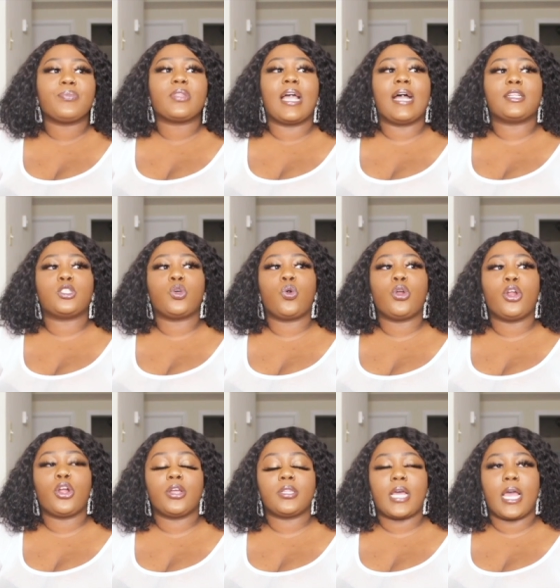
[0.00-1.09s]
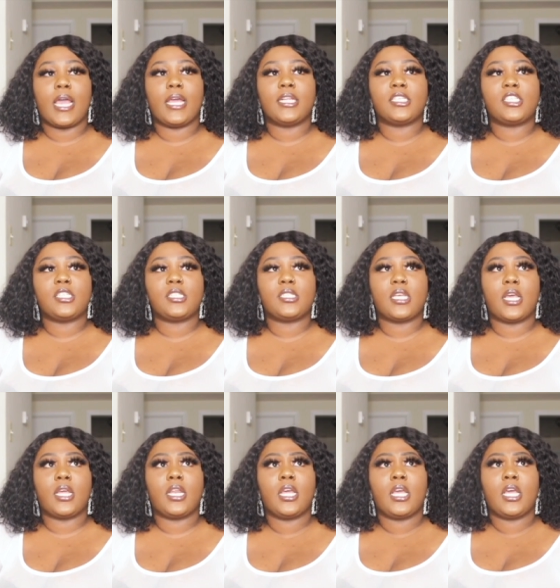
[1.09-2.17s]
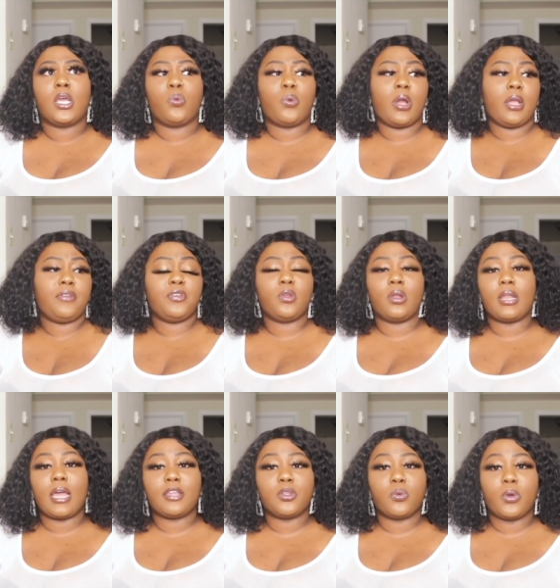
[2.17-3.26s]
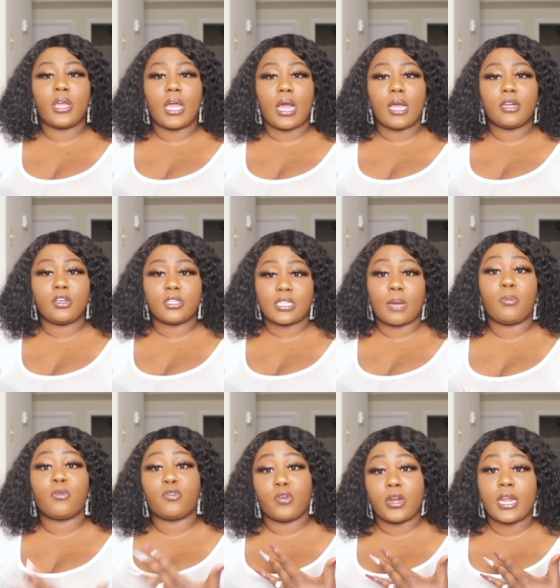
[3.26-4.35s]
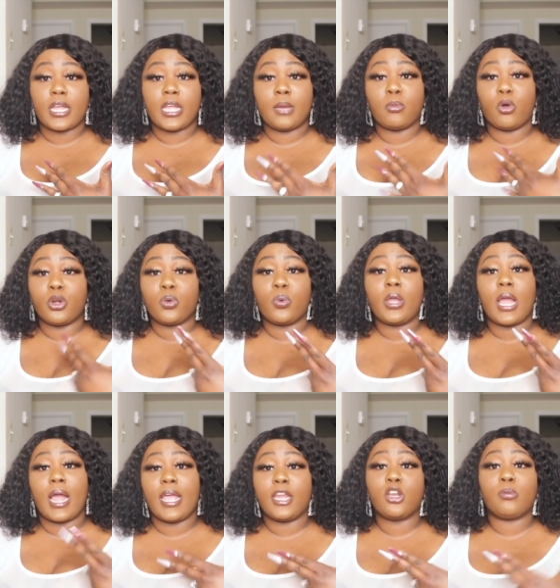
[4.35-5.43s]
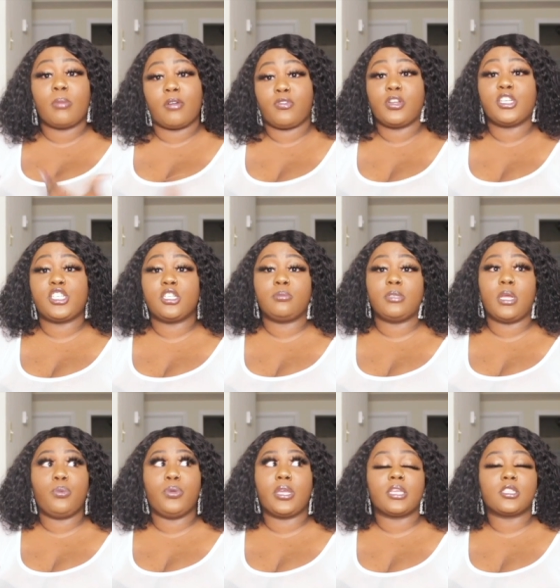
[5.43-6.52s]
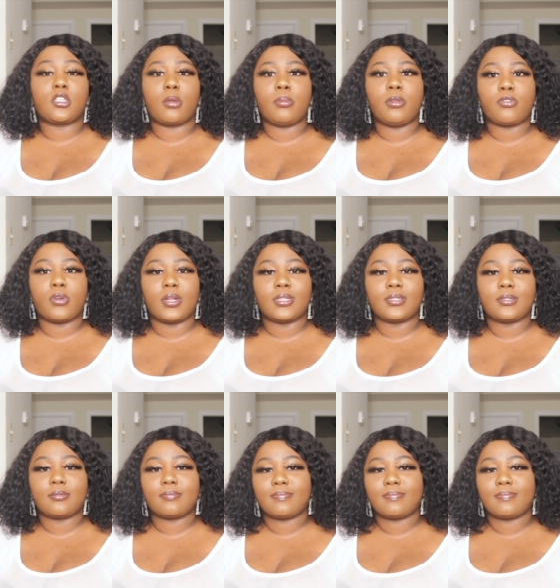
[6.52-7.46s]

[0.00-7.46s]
I told her that, and she said, well, if you don't like the way, the type of friend I am or the way I handle my friendship, then we can stop being friends.